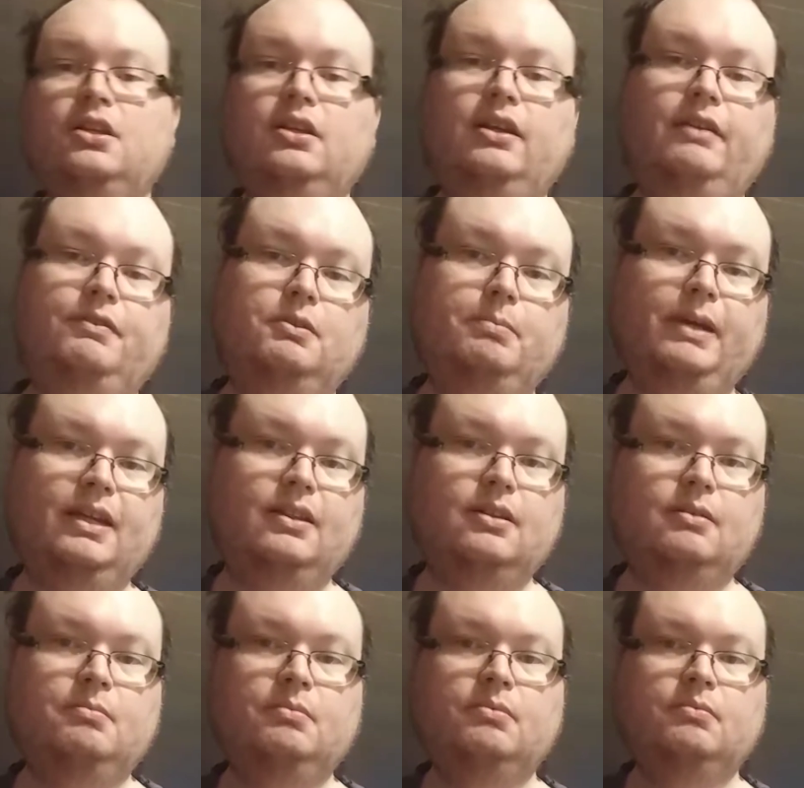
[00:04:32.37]
if you beat
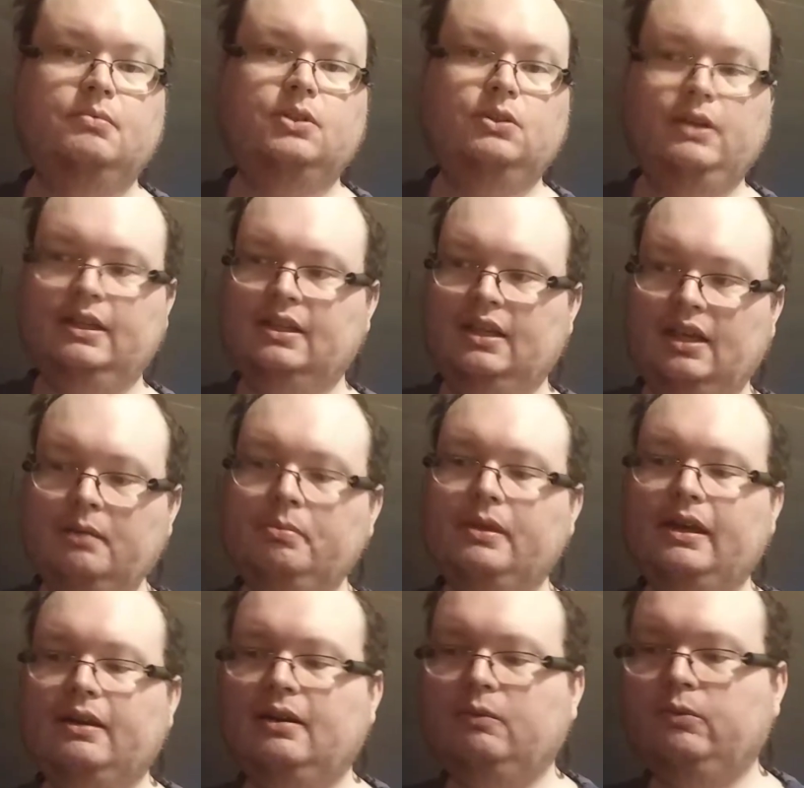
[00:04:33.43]
them, you get to keep
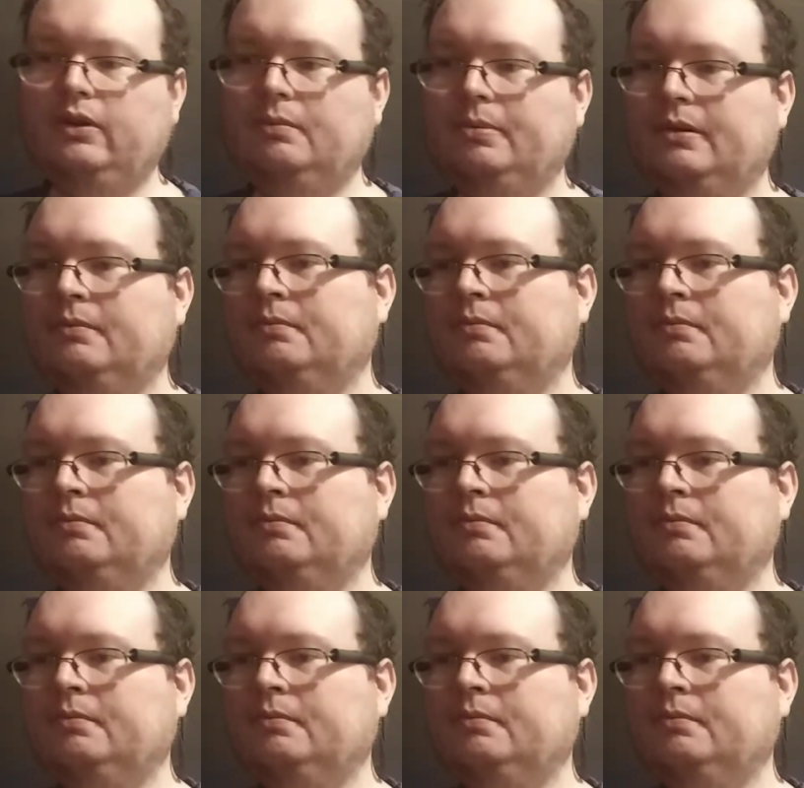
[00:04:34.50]
that weapon.